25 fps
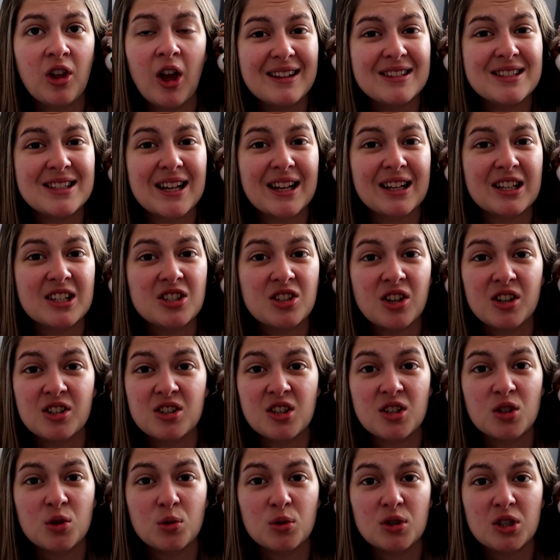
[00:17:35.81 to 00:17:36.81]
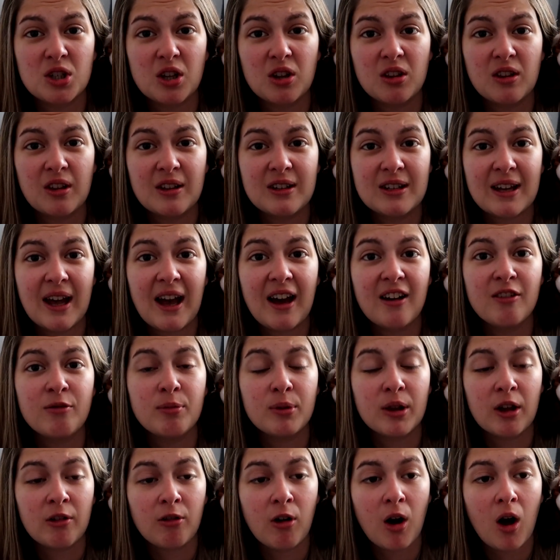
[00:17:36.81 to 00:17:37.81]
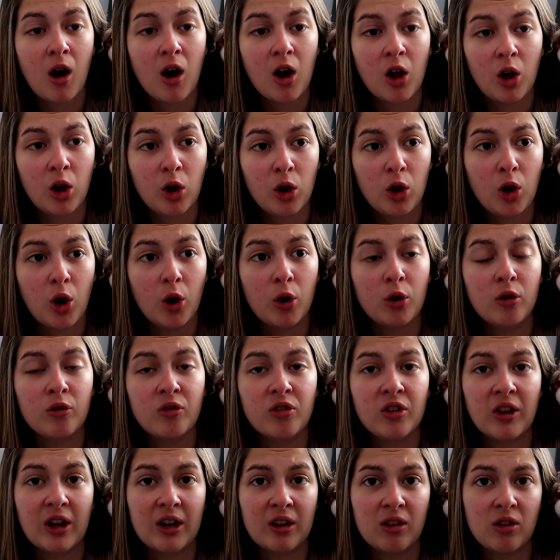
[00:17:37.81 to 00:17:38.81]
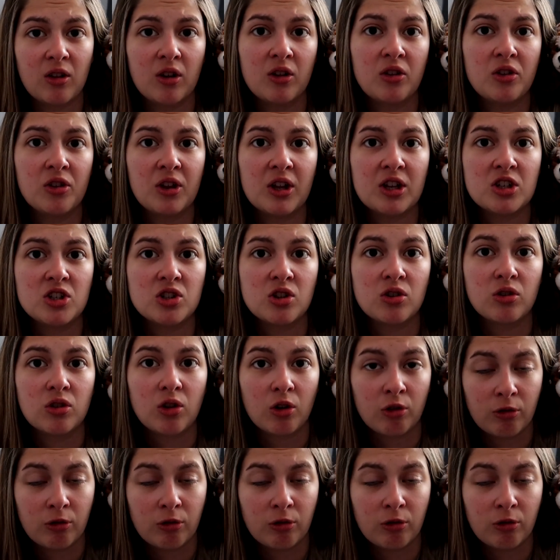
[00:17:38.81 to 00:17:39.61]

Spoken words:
Hand sanitizer is always a good thing to have, but there are a load of sanitized stations